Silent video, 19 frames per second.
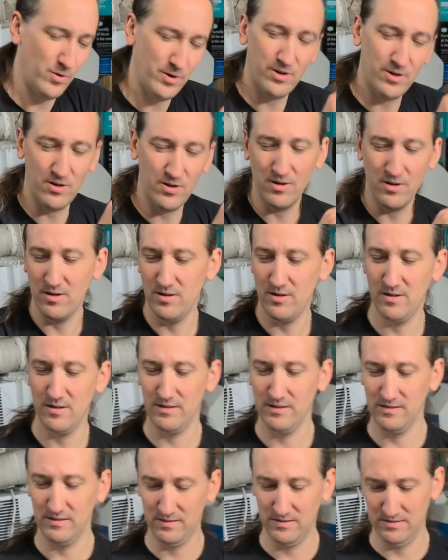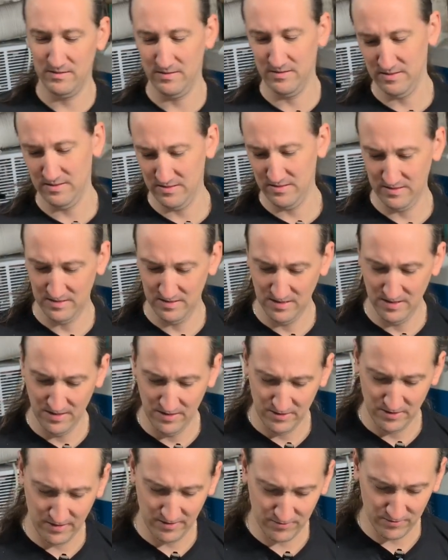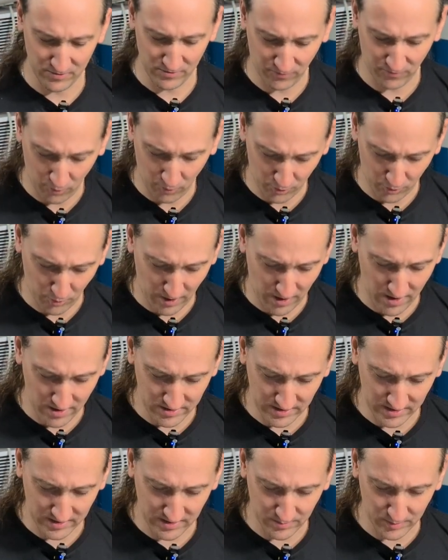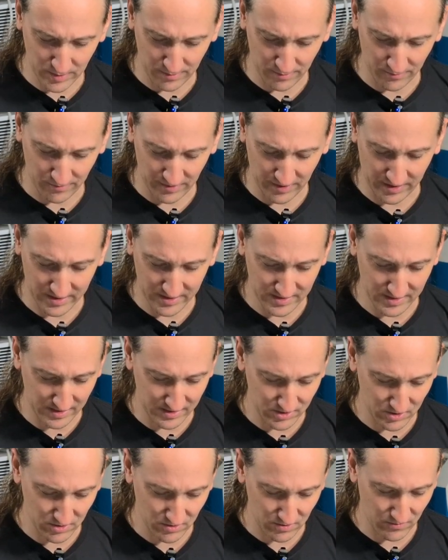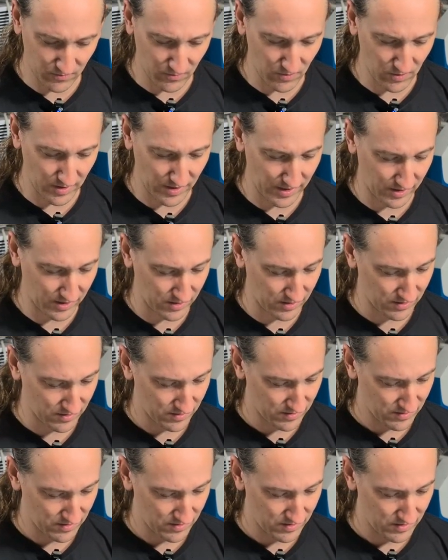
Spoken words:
And I wonder if there's a 4th wire is like some type of like a sensor for like